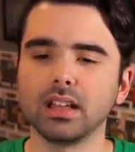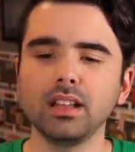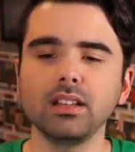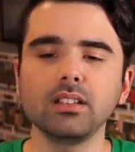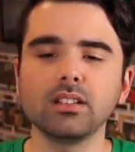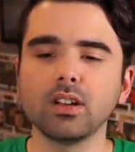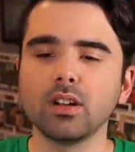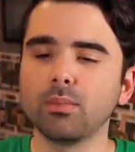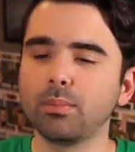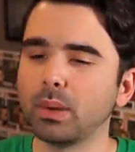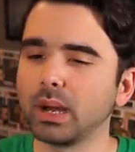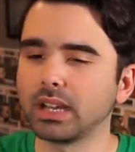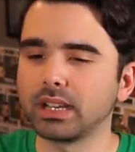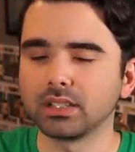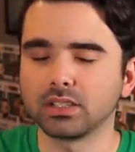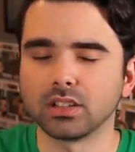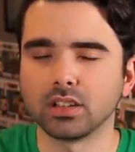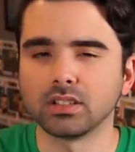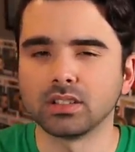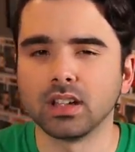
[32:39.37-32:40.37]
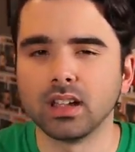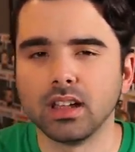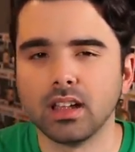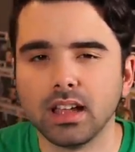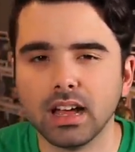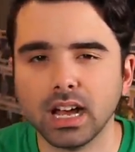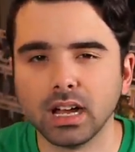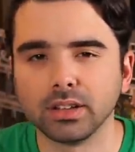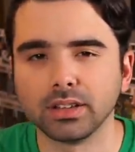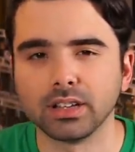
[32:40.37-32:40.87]
And you know, Buck is just
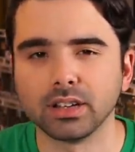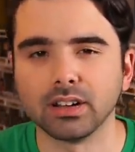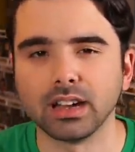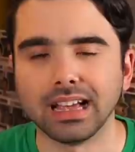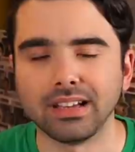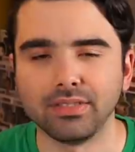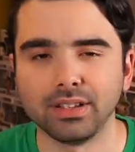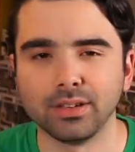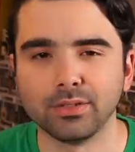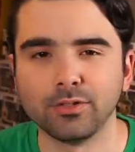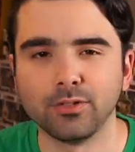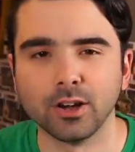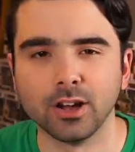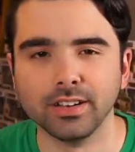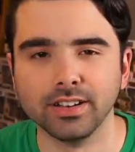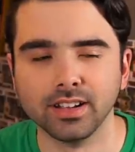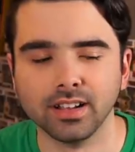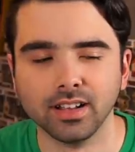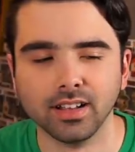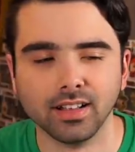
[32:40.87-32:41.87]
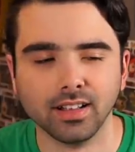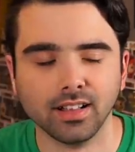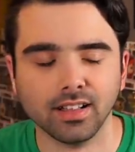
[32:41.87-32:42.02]
out here having fun.